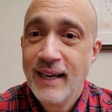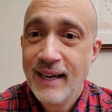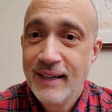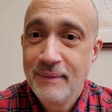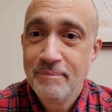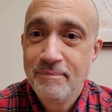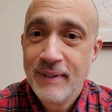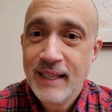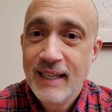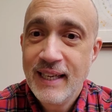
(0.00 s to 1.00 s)
um,
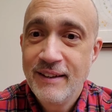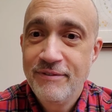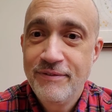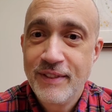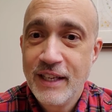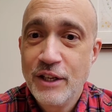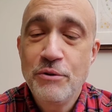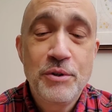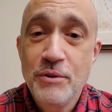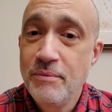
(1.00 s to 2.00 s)
if the
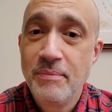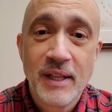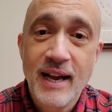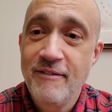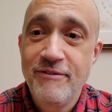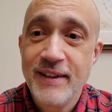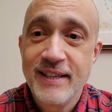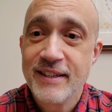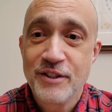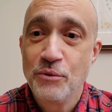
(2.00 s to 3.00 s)
YouTube live feed
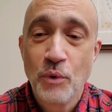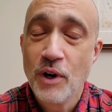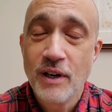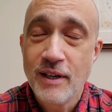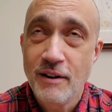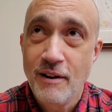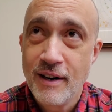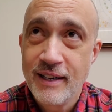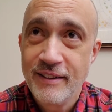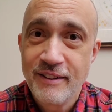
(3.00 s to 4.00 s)
doesn't work
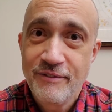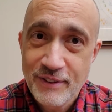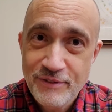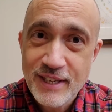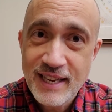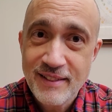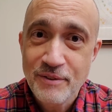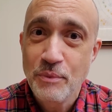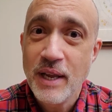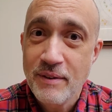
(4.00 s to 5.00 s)
on the
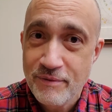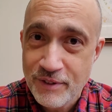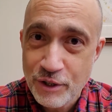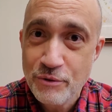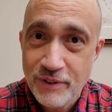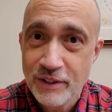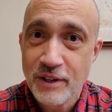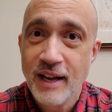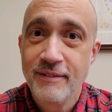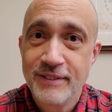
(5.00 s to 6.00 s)
15th, we do feel
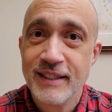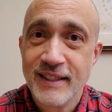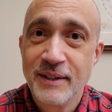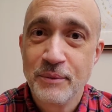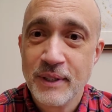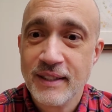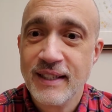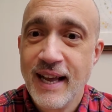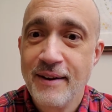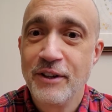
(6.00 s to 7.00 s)
confident that we'll
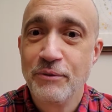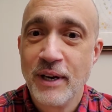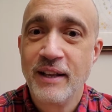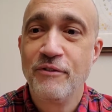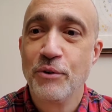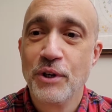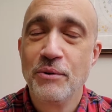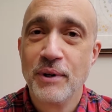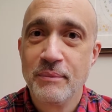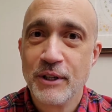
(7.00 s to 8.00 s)
have it ready for
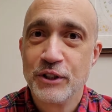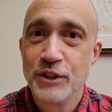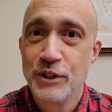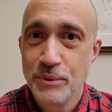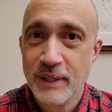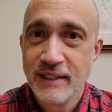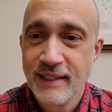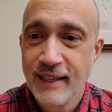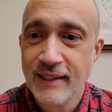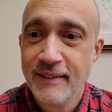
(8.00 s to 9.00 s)
you on March the
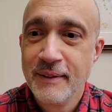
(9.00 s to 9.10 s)
22nd.